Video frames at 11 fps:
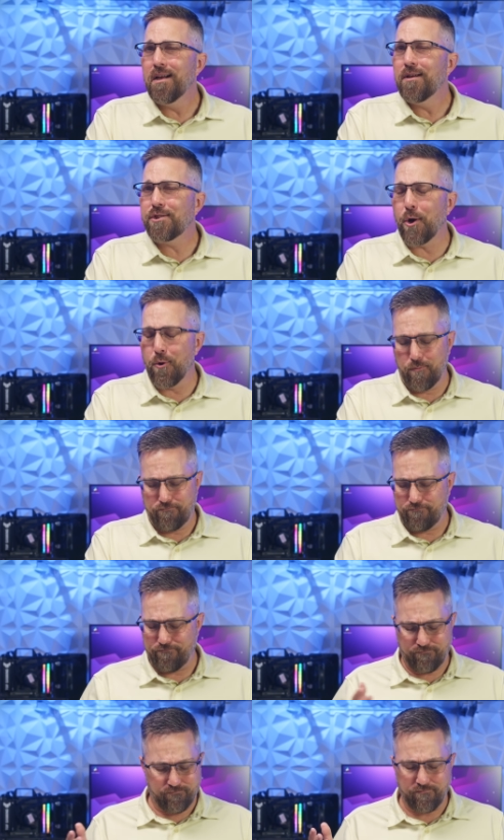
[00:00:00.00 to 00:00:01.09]
So
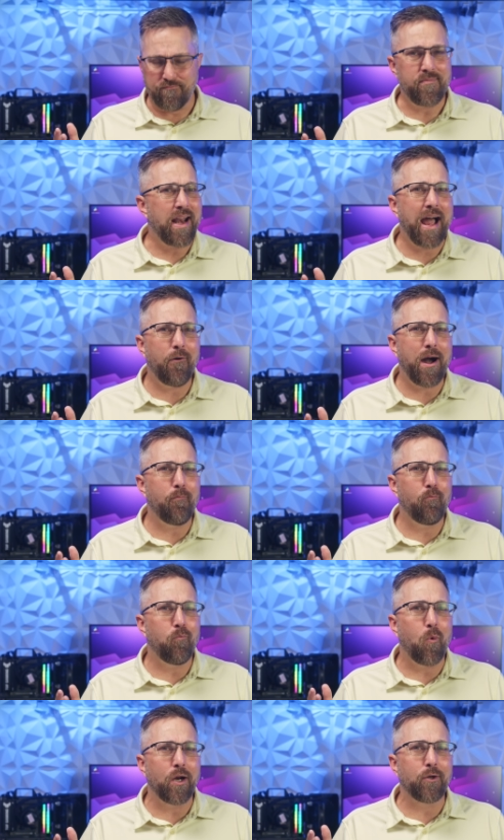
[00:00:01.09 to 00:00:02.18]
now
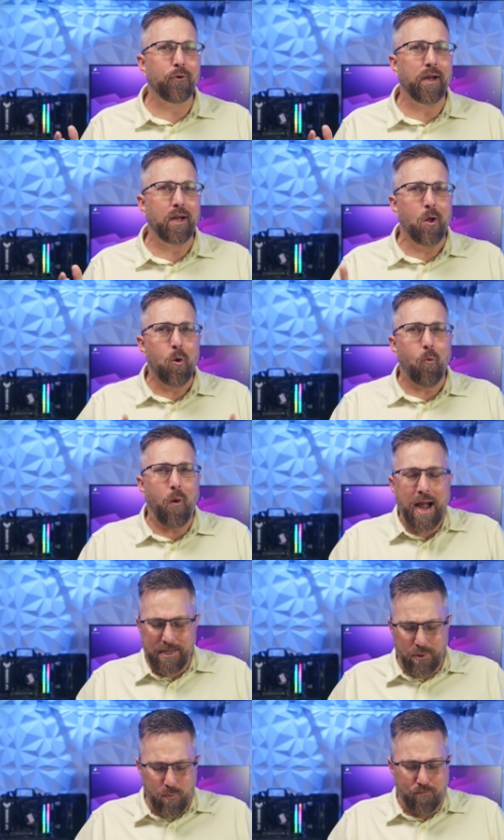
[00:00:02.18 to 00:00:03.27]
I'm wondering,
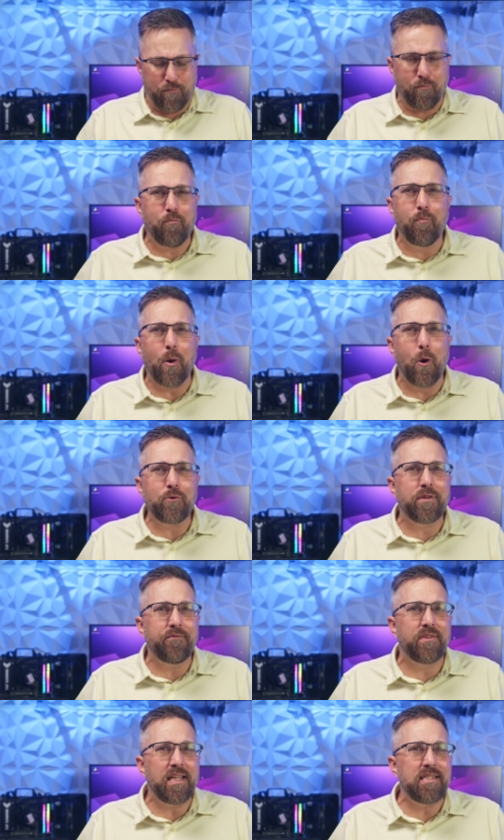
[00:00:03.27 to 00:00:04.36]
why do both
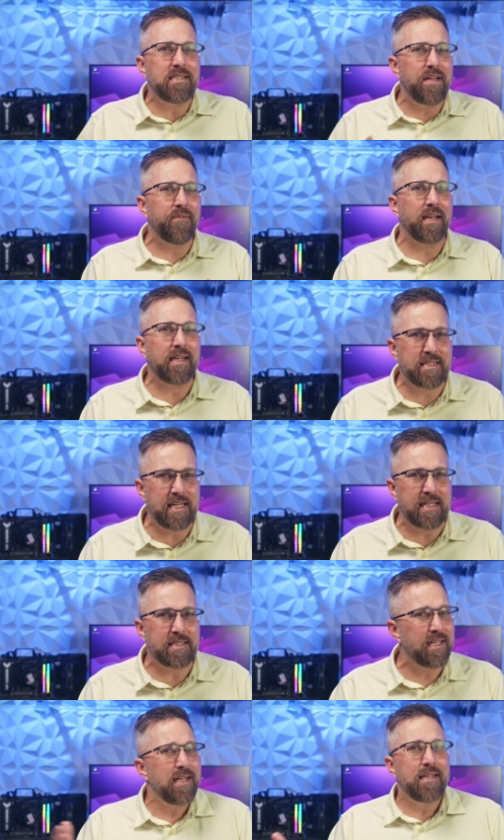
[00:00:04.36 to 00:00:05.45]
of these even exist?